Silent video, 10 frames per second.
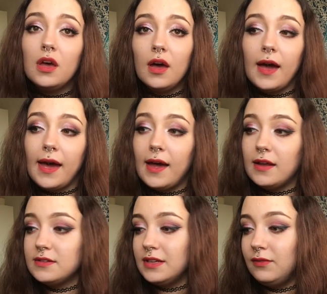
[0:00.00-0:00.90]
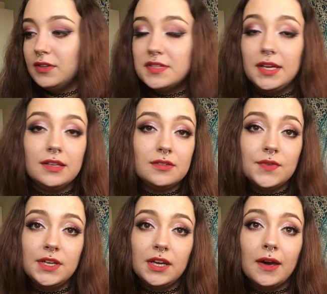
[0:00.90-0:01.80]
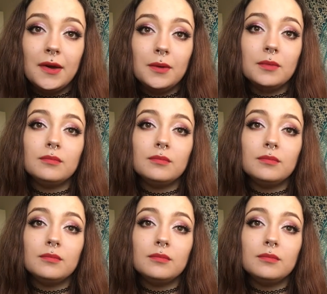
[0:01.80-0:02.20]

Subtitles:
and if you see this video,